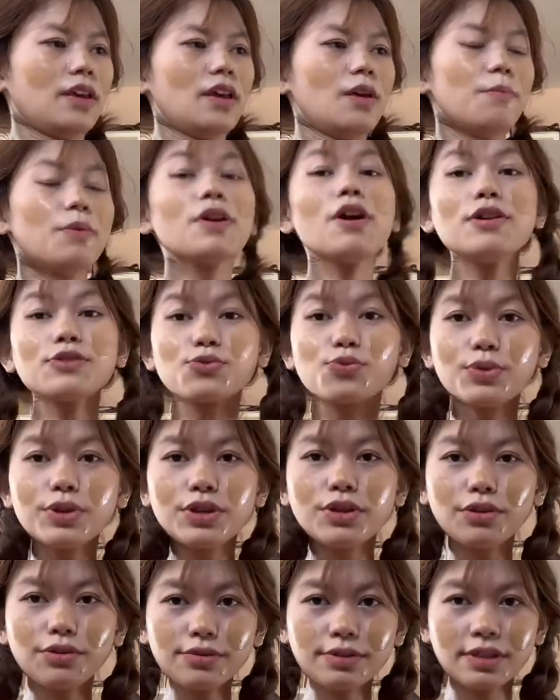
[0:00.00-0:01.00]
Because we
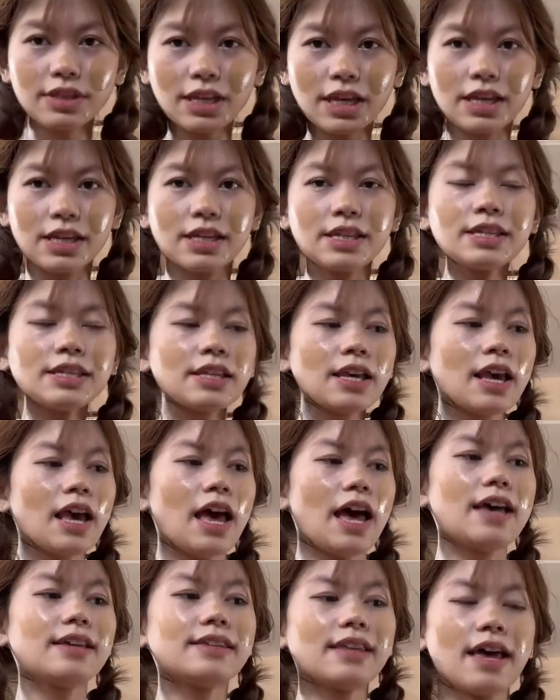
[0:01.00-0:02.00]
use this
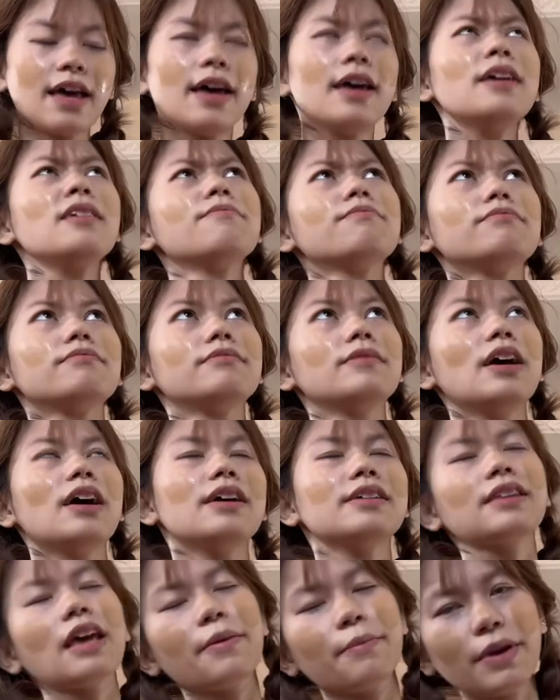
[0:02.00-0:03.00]

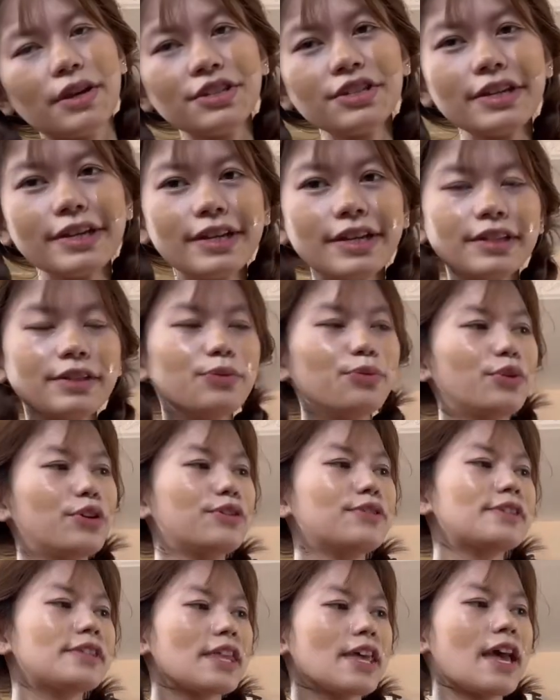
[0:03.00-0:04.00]
as I mentioned, we
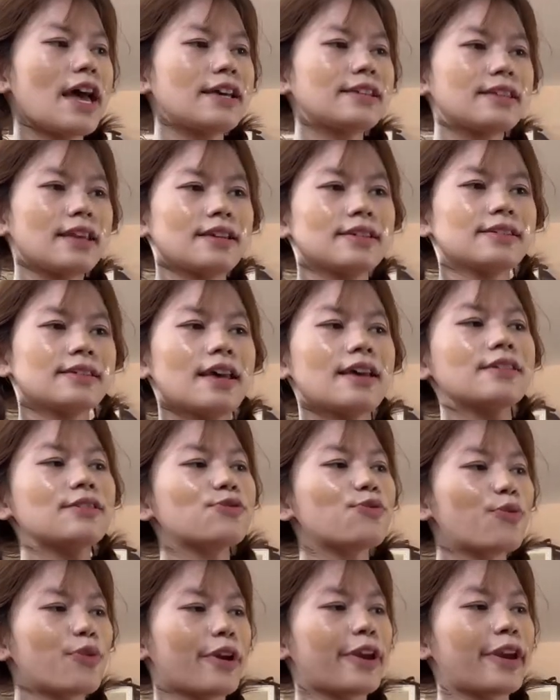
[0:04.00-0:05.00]
use it as a
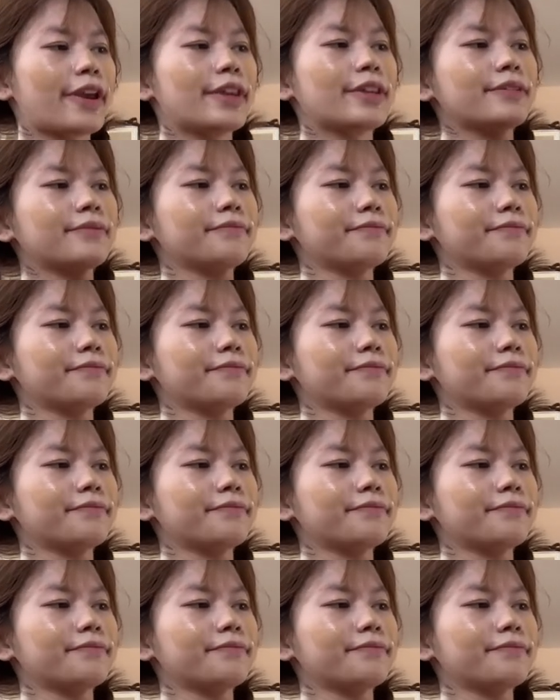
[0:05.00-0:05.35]
sunscreen.